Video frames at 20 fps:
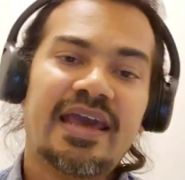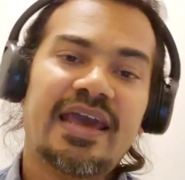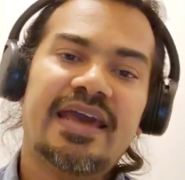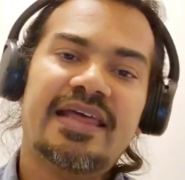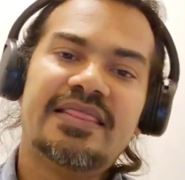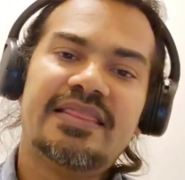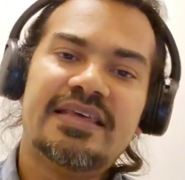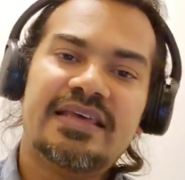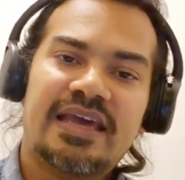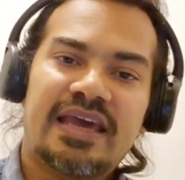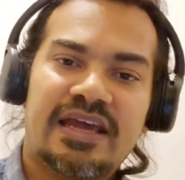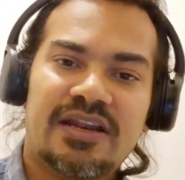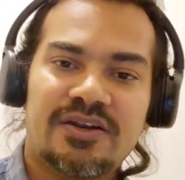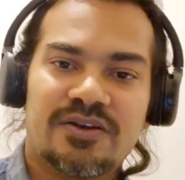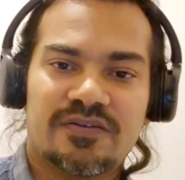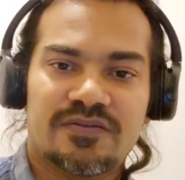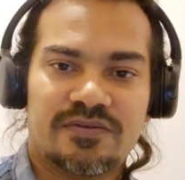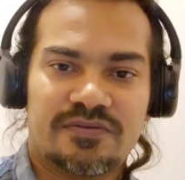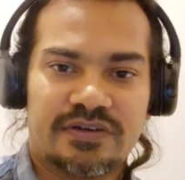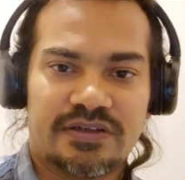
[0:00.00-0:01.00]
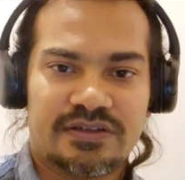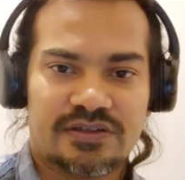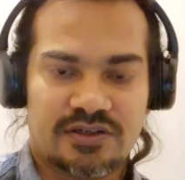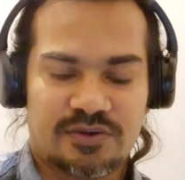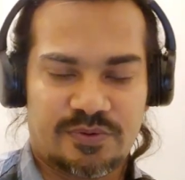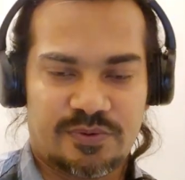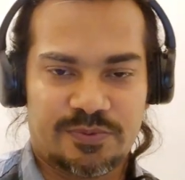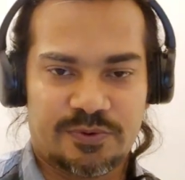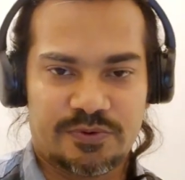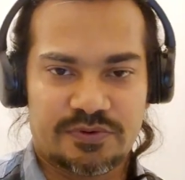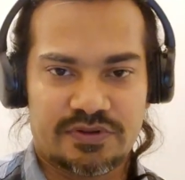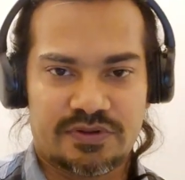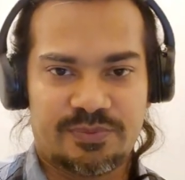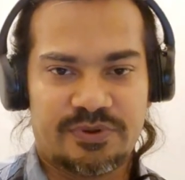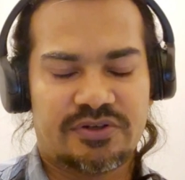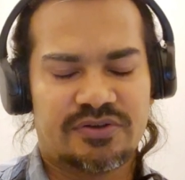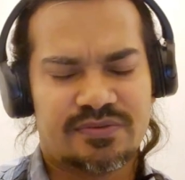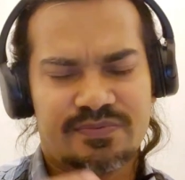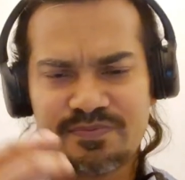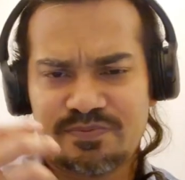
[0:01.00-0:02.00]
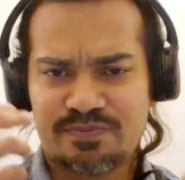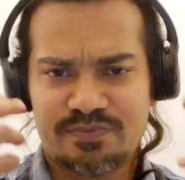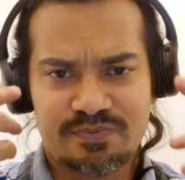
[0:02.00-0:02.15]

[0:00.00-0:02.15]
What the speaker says: at the end of the research proposal, because